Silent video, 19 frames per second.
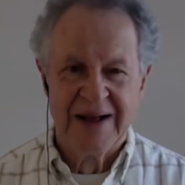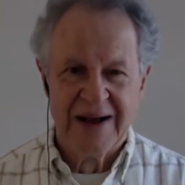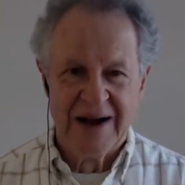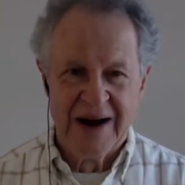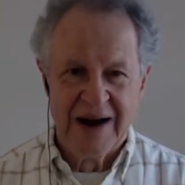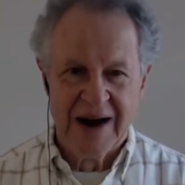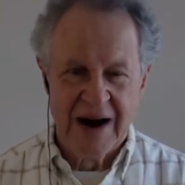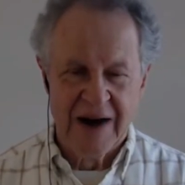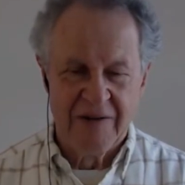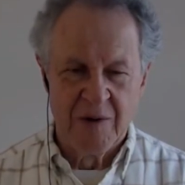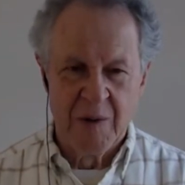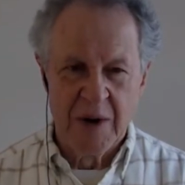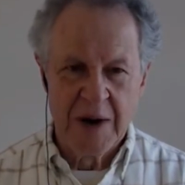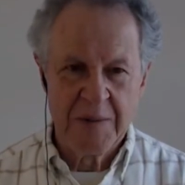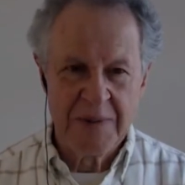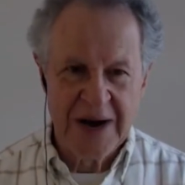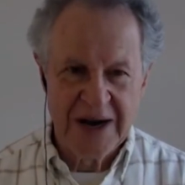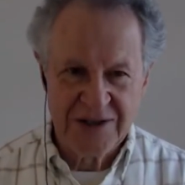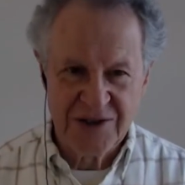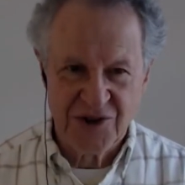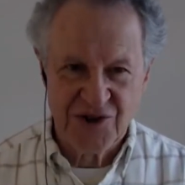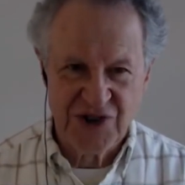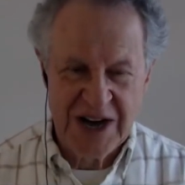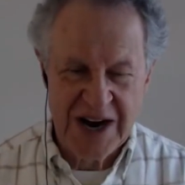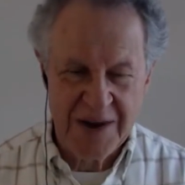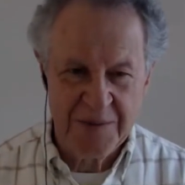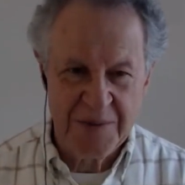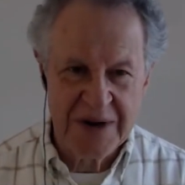Hi everyone, Basil
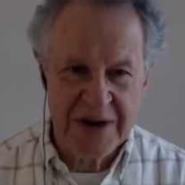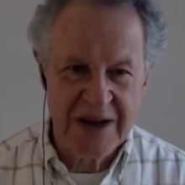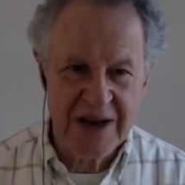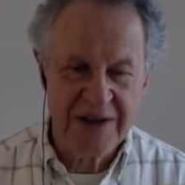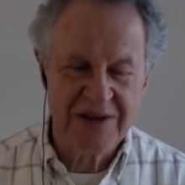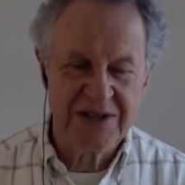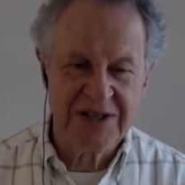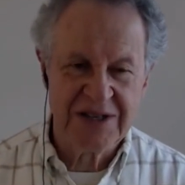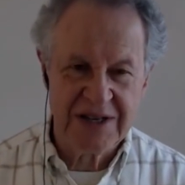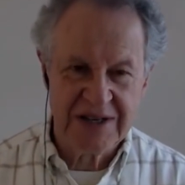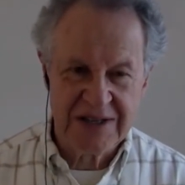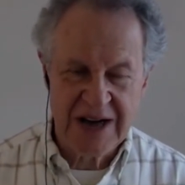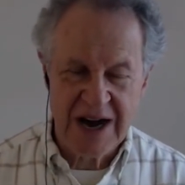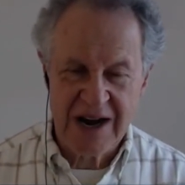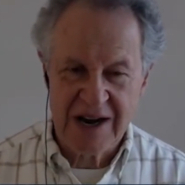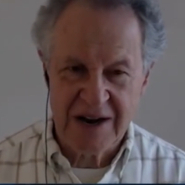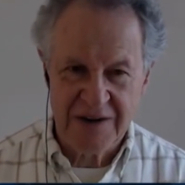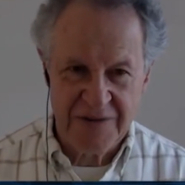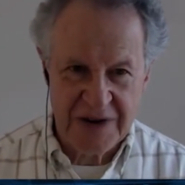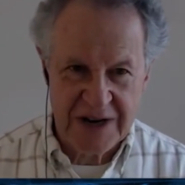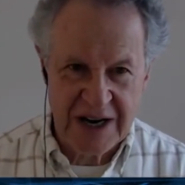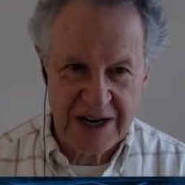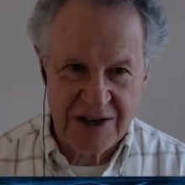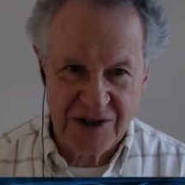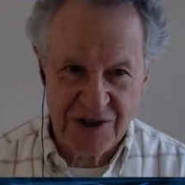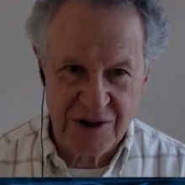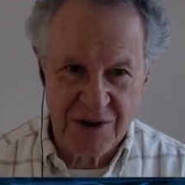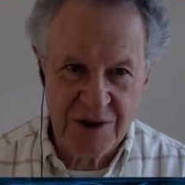Chapman Yeah, This is the Tiger
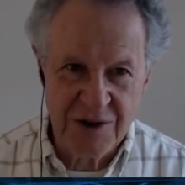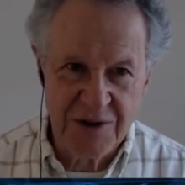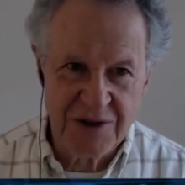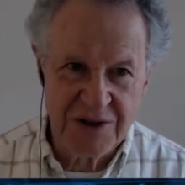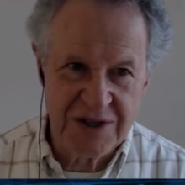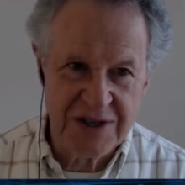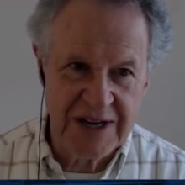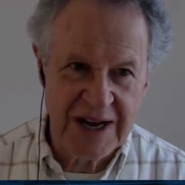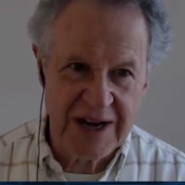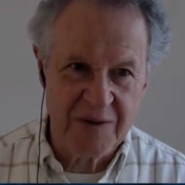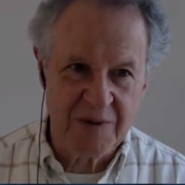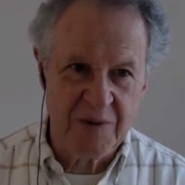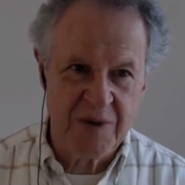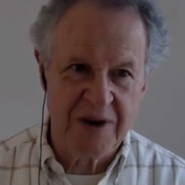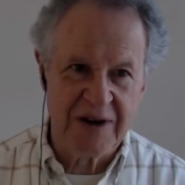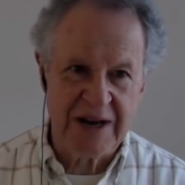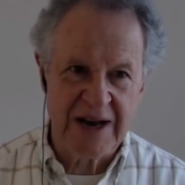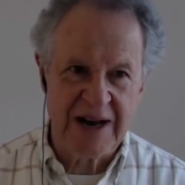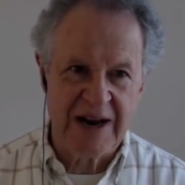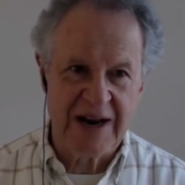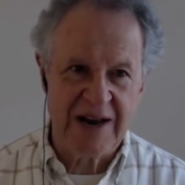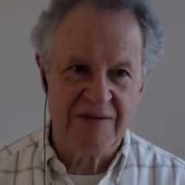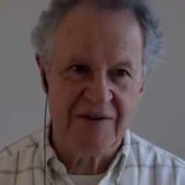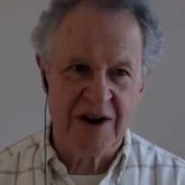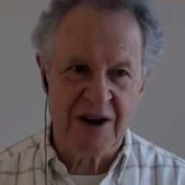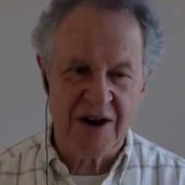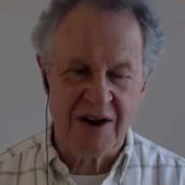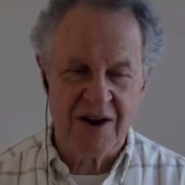Financial News Network.
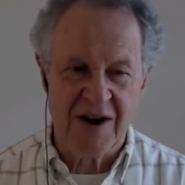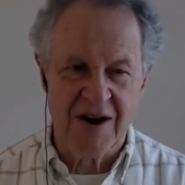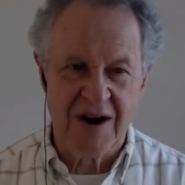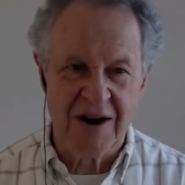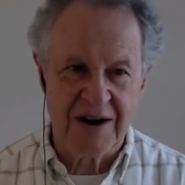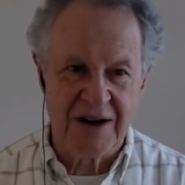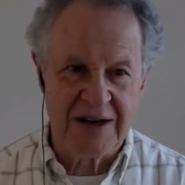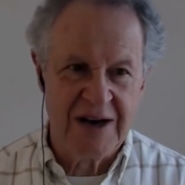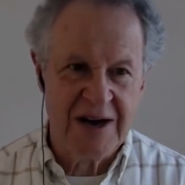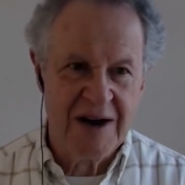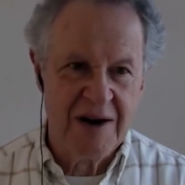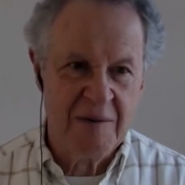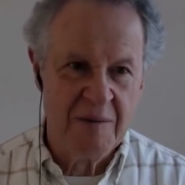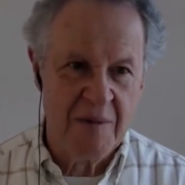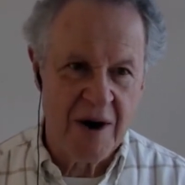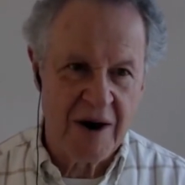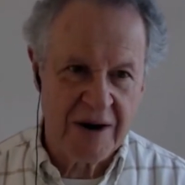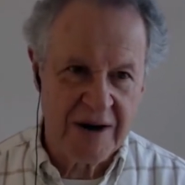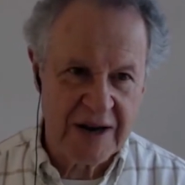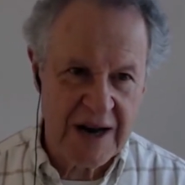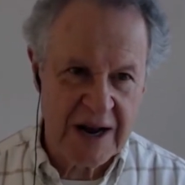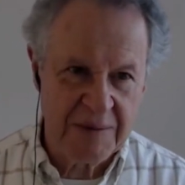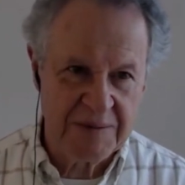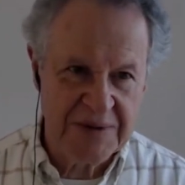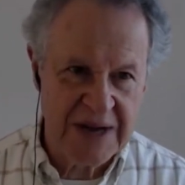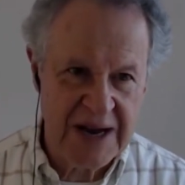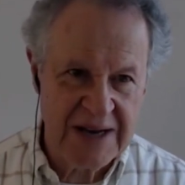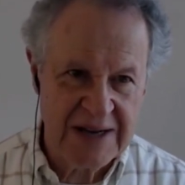11 o'clock market
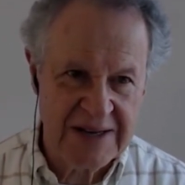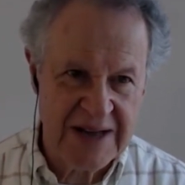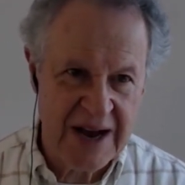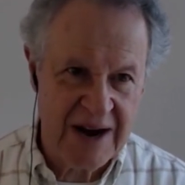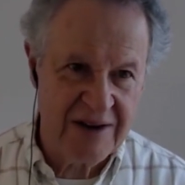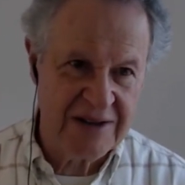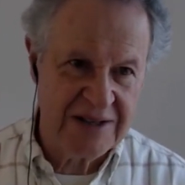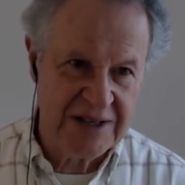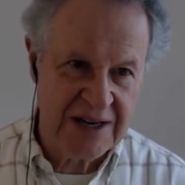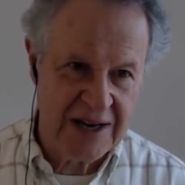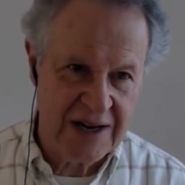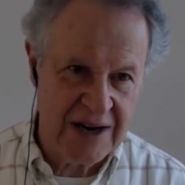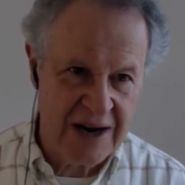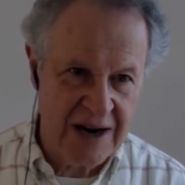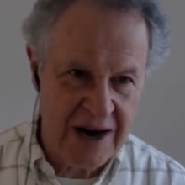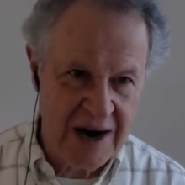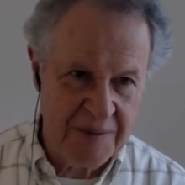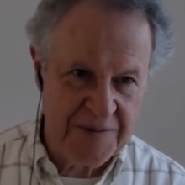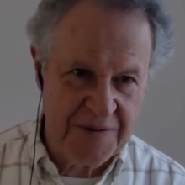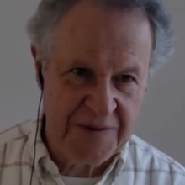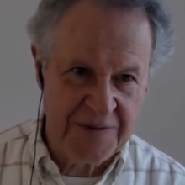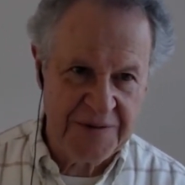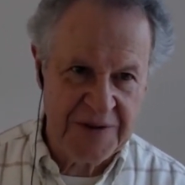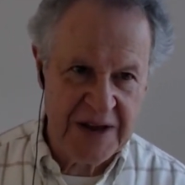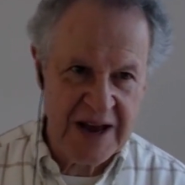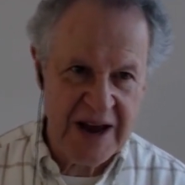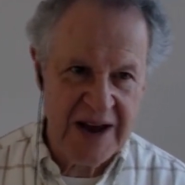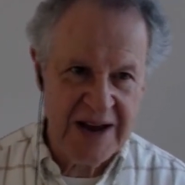update. Dow is uh, uh, up
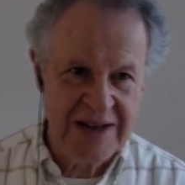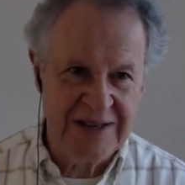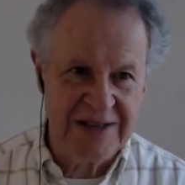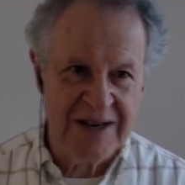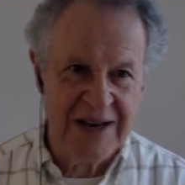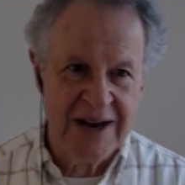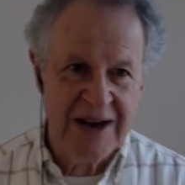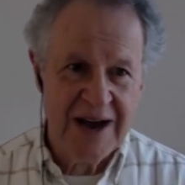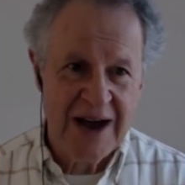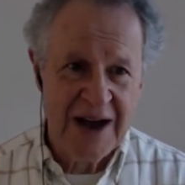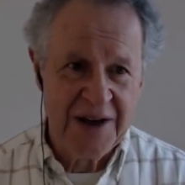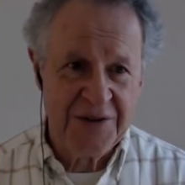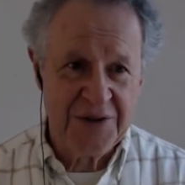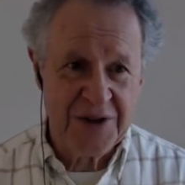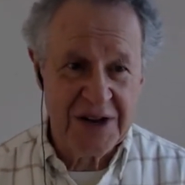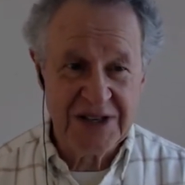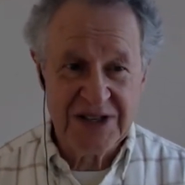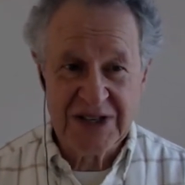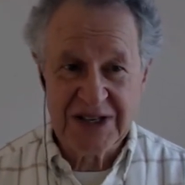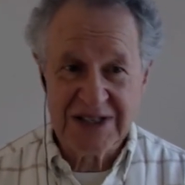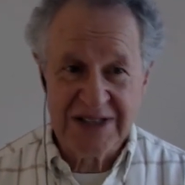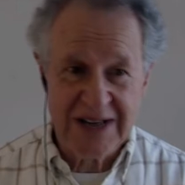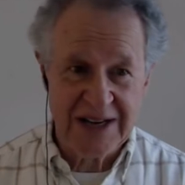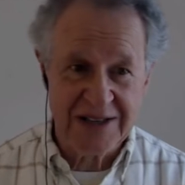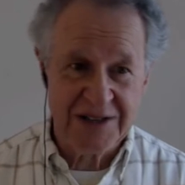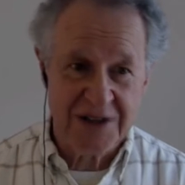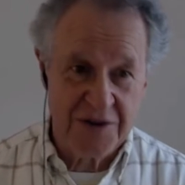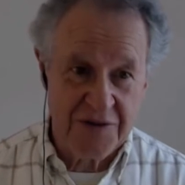58 at
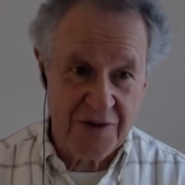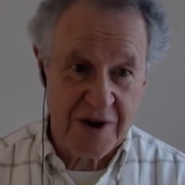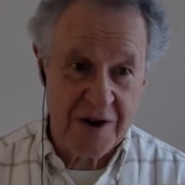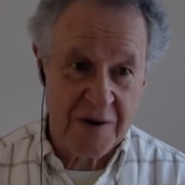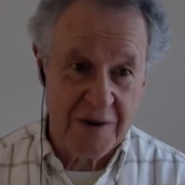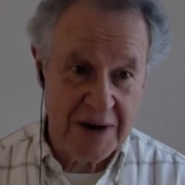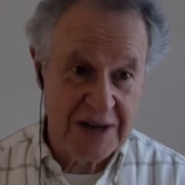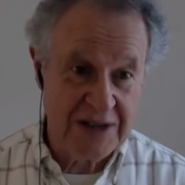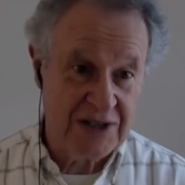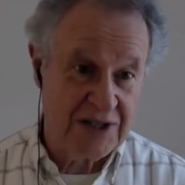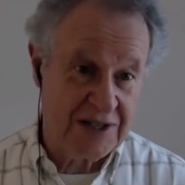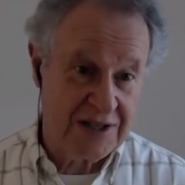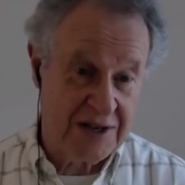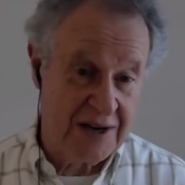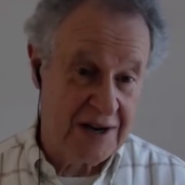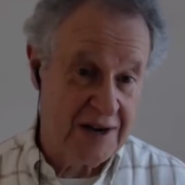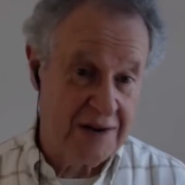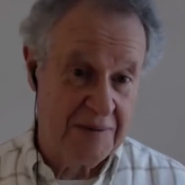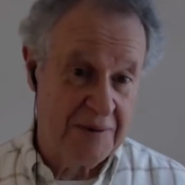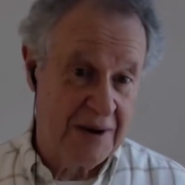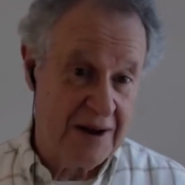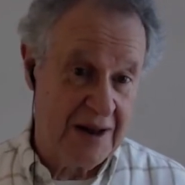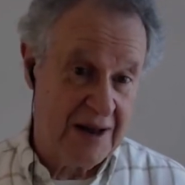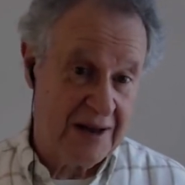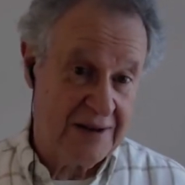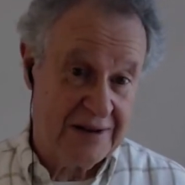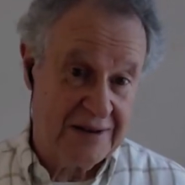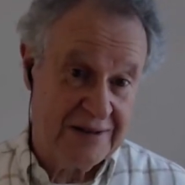36,308. Just uh,
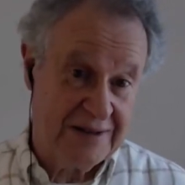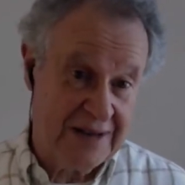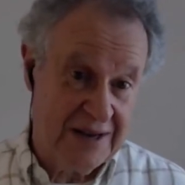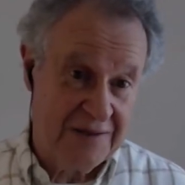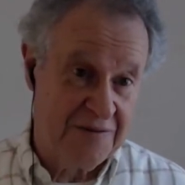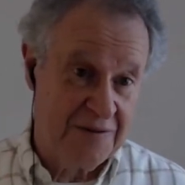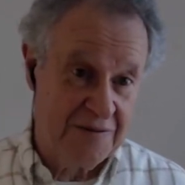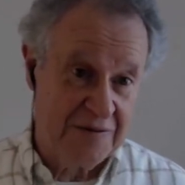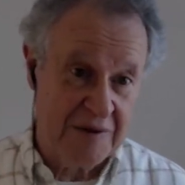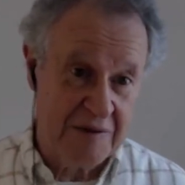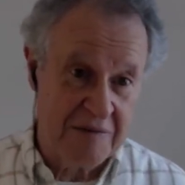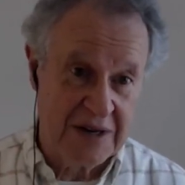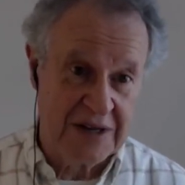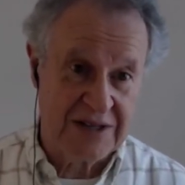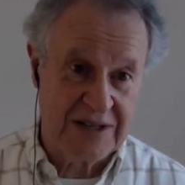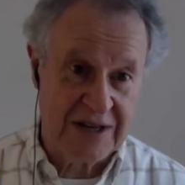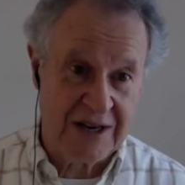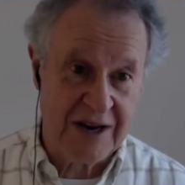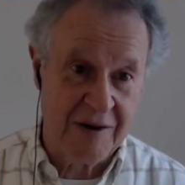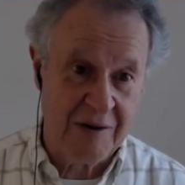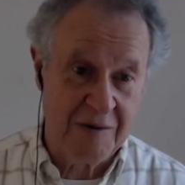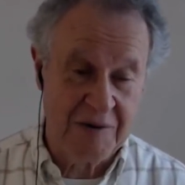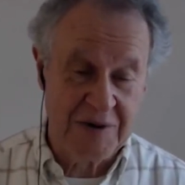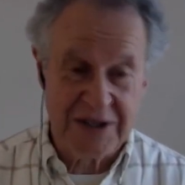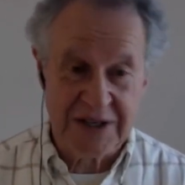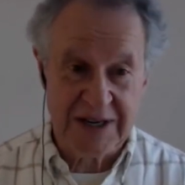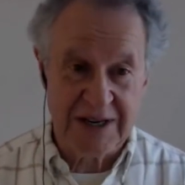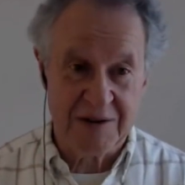like 10, 15 minutes ago, we were
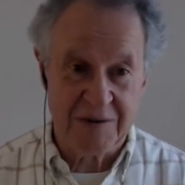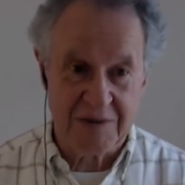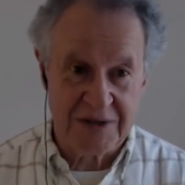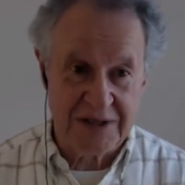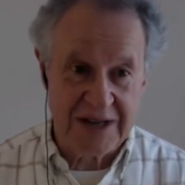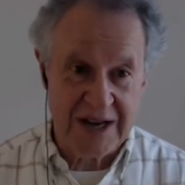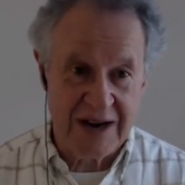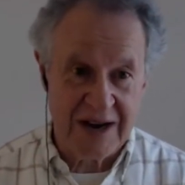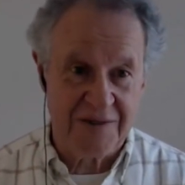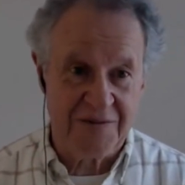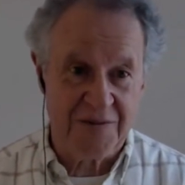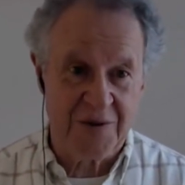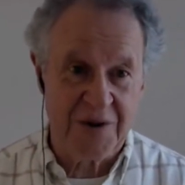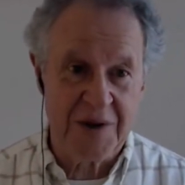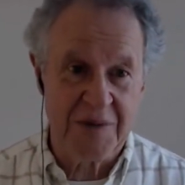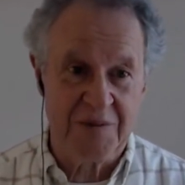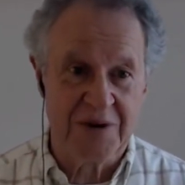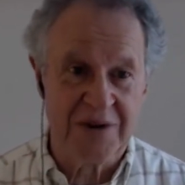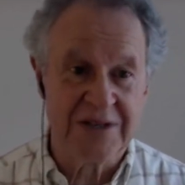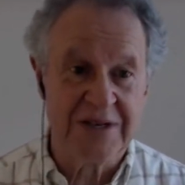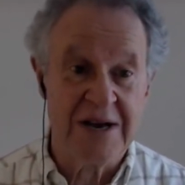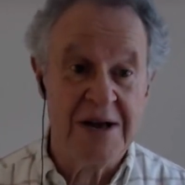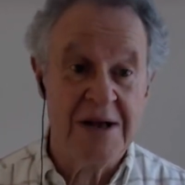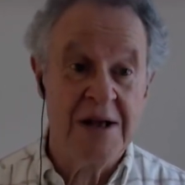saying it was down 40 points.